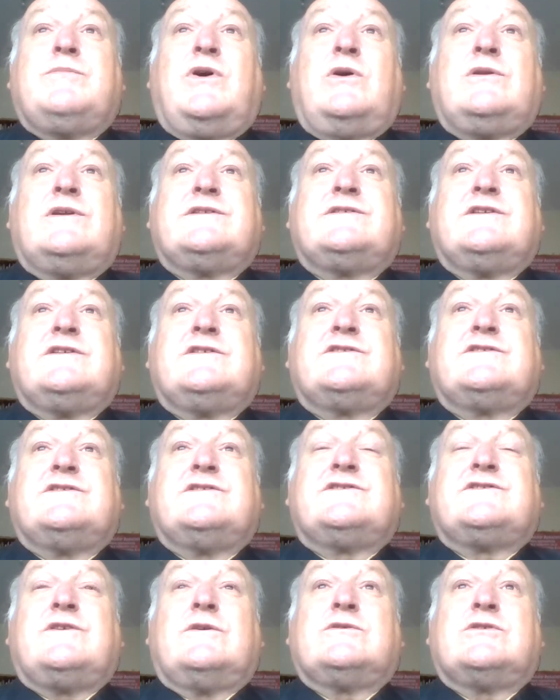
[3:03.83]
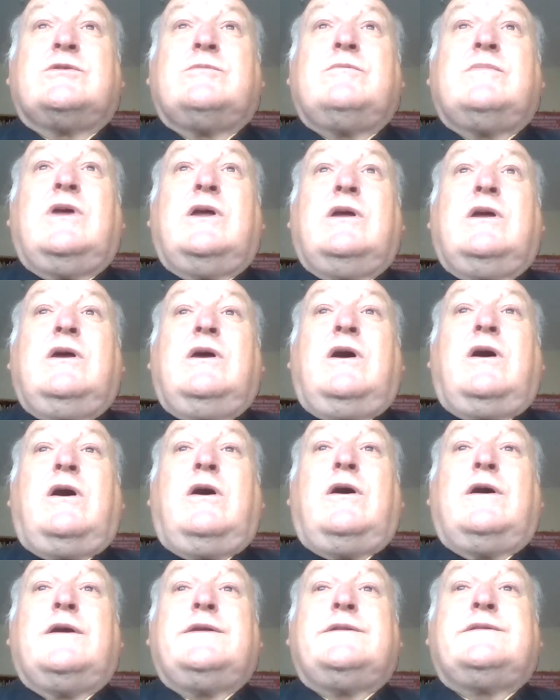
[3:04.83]
politics and Songun
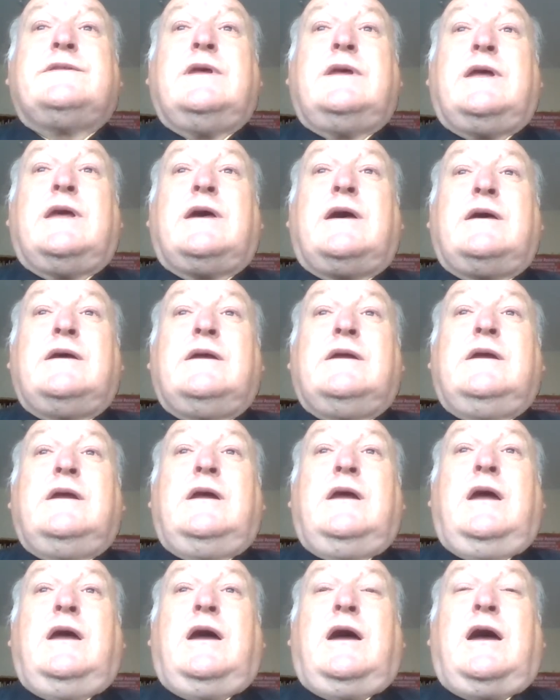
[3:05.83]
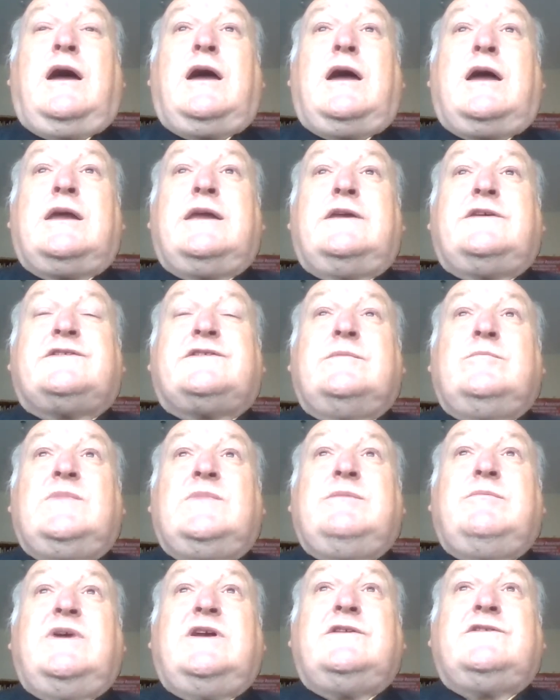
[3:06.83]
idea. It
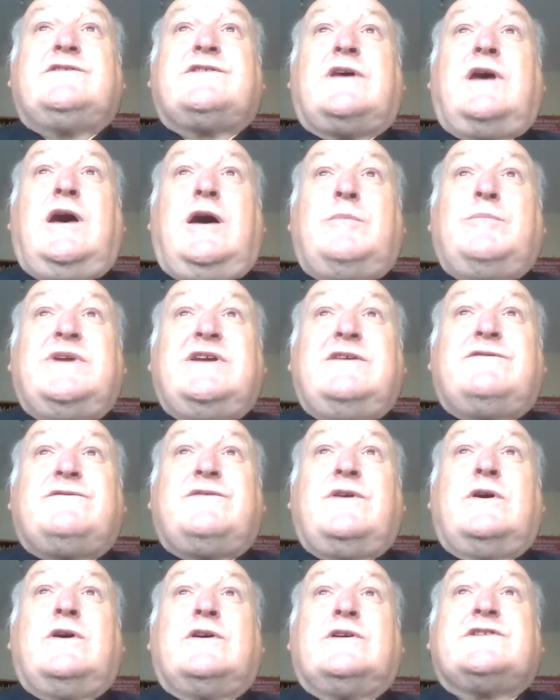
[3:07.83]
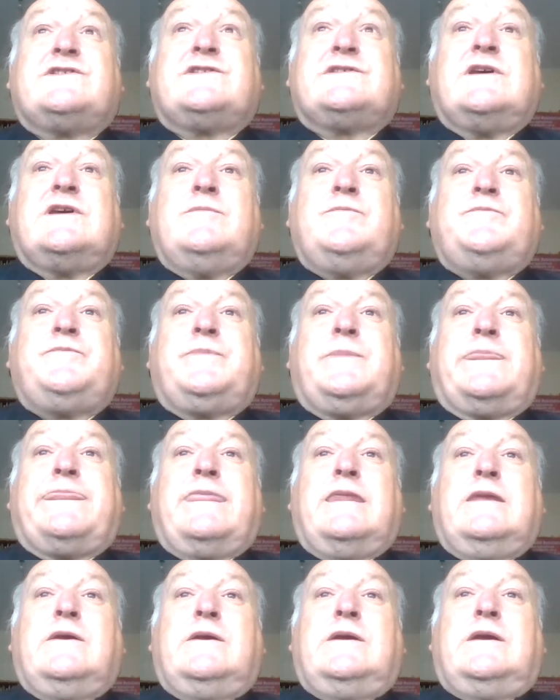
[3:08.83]
simply means army first.
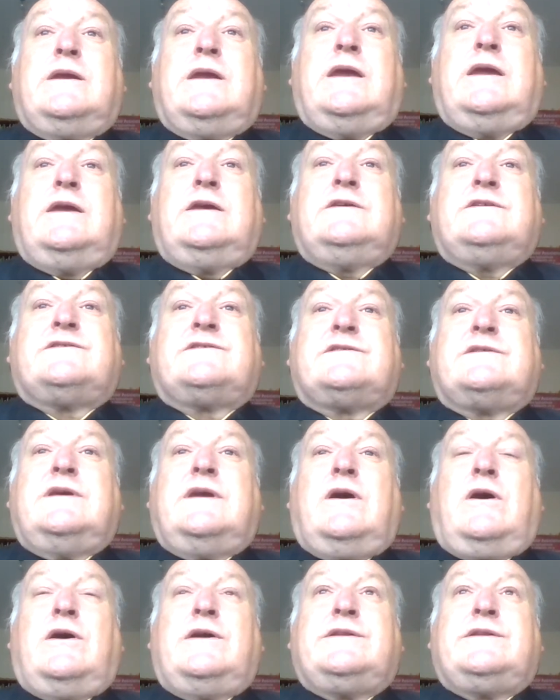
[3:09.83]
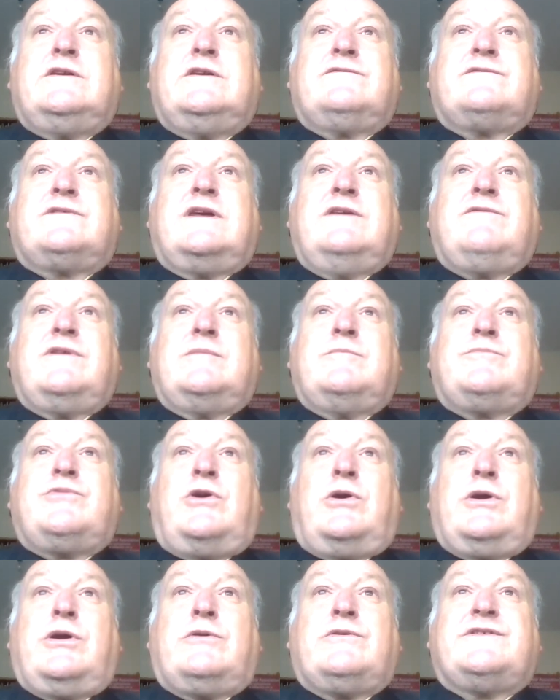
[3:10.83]
It is the idea of giving
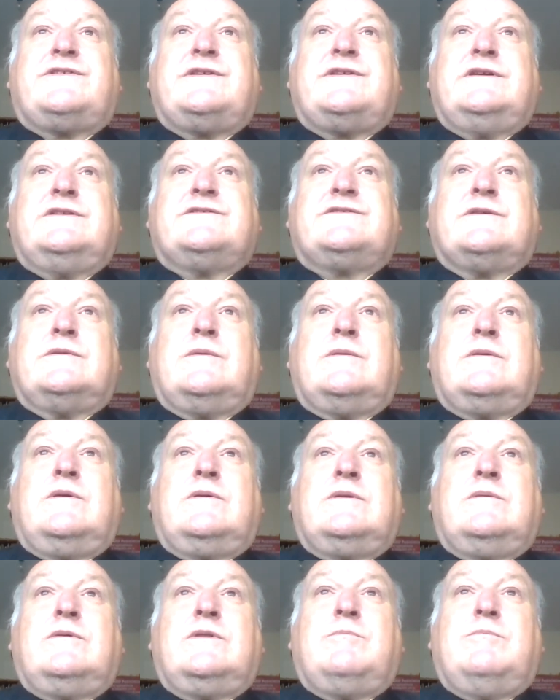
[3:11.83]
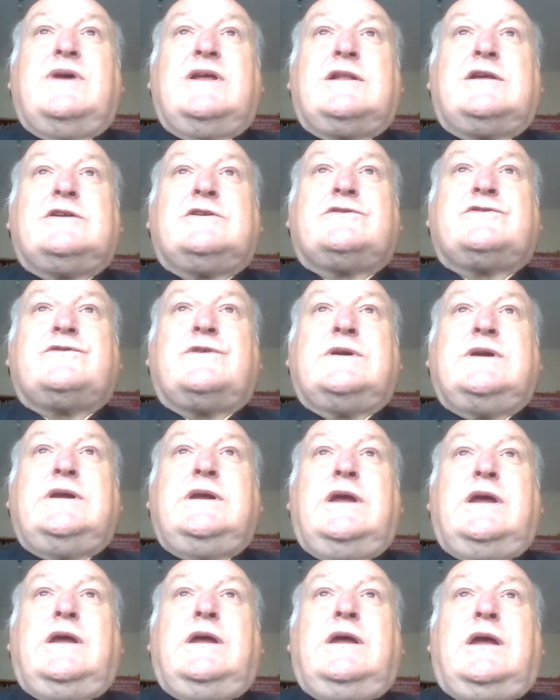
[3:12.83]
priority to the military,
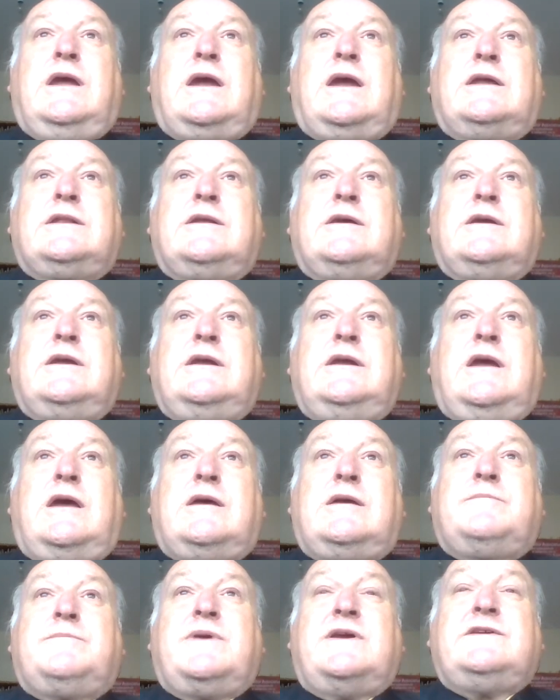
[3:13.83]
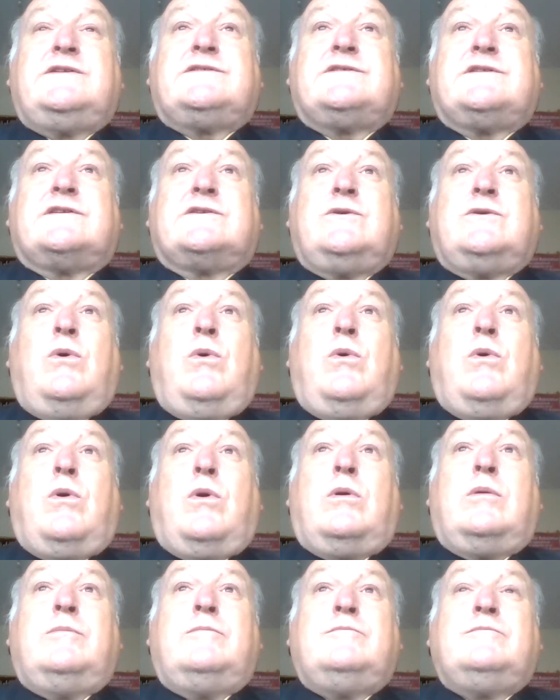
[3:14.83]
and a basic
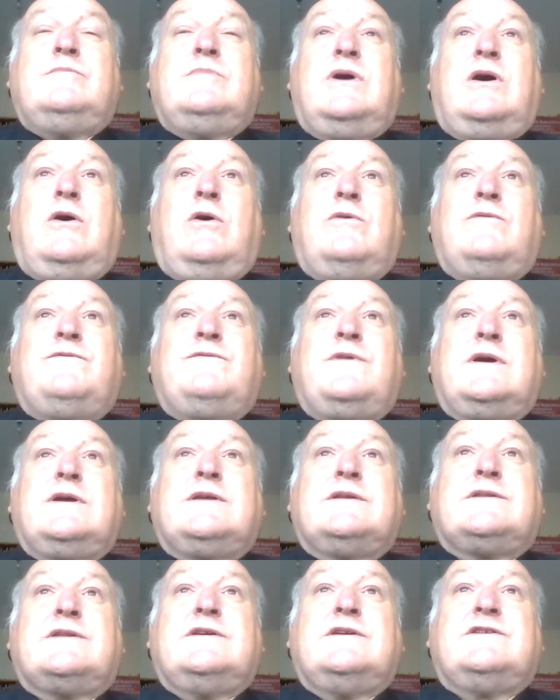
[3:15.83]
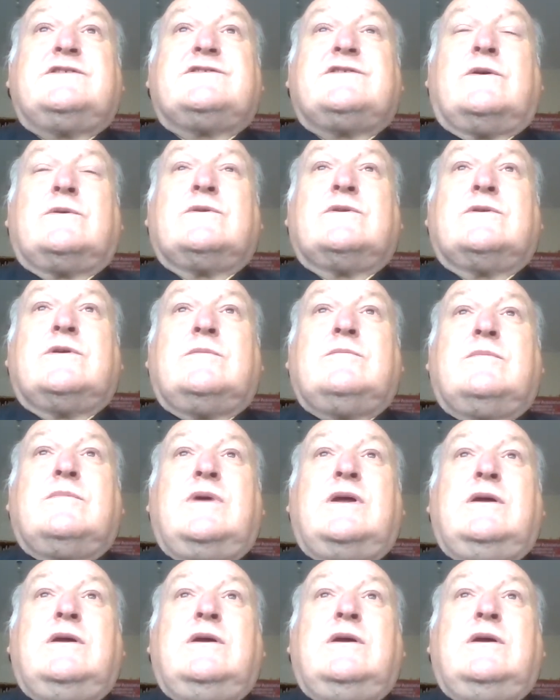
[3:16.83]
core of the Songun